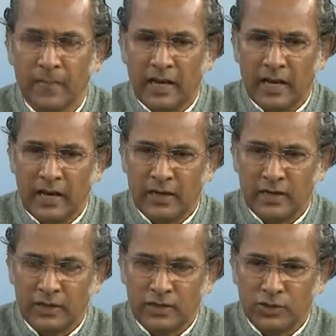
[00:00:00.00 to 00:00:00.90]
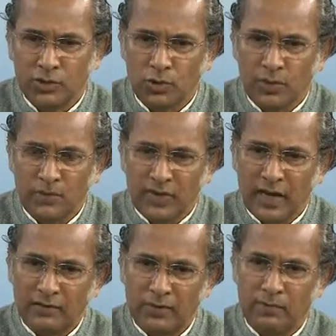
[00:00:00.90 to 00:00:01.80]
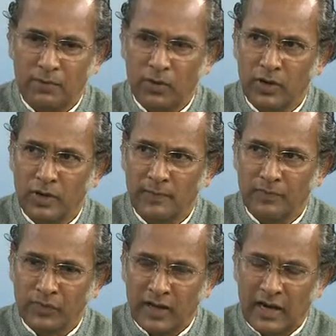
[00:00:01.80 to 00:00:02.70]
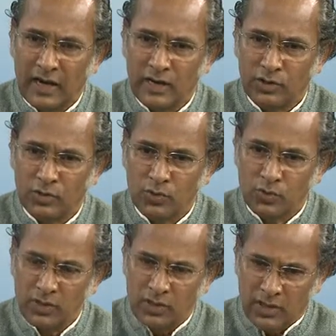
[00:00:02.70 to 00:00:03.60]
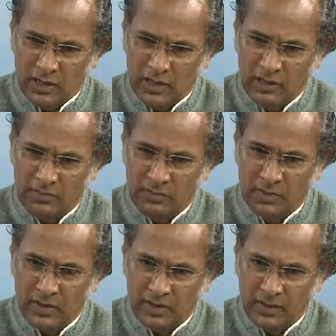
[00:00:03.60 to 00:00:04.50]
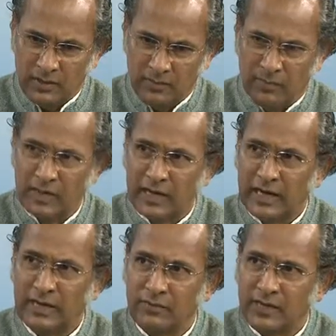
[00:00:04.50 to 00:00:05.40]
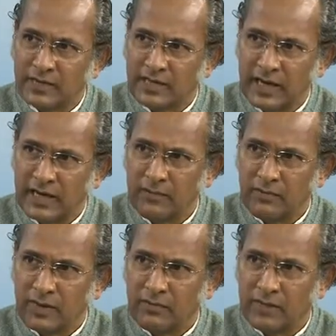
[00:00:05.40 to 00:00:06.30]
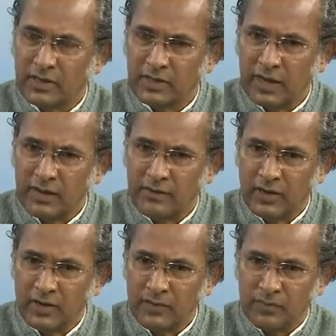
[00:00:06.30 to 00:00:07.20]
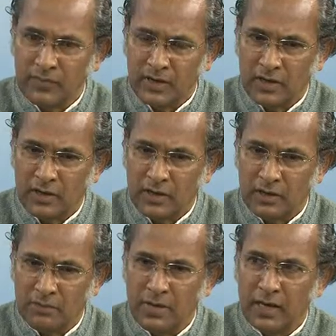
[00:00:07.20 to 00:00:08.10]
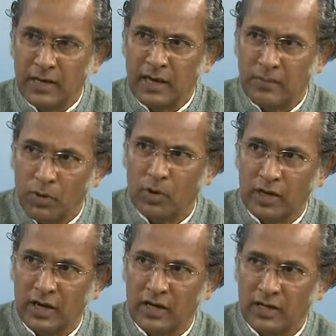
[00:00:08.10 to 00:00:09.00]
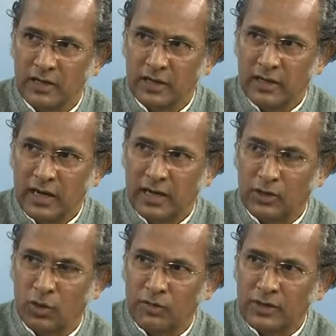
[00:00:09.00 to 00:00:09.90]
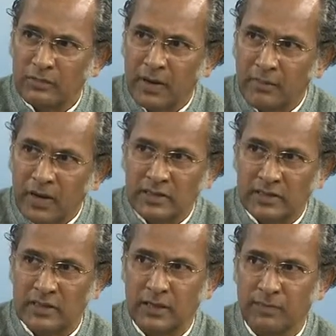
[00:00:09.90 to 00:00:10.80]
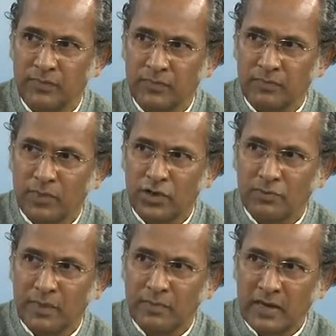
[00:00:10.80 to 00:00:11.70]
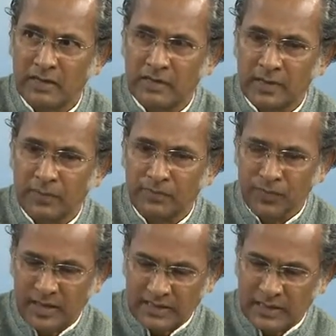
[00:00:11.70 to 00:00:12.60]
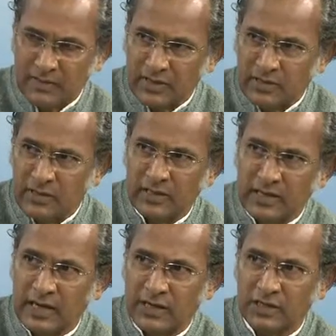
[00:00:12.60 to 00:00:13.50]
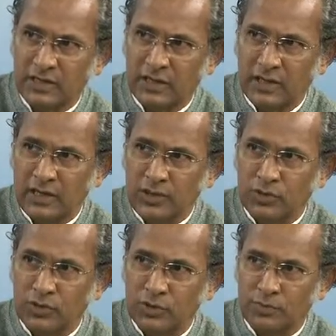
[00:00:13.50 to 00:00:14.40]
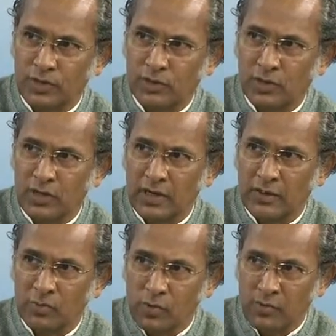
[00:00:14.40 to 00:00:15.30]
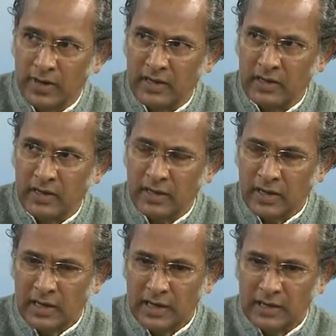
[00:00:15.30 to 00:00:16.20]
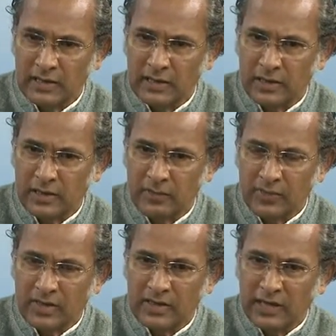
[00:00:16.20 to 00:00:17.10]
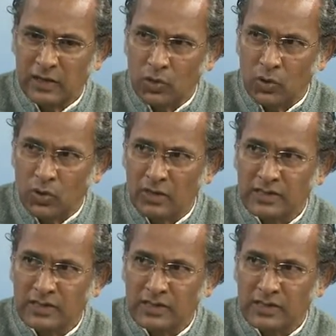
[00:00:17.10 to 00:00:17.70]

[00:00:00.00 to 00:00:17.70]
And so at one point I had to kind of decide whether I will be a hypocrite and go with my master, because my master has given a certain direction to the spiritual movement, and then go on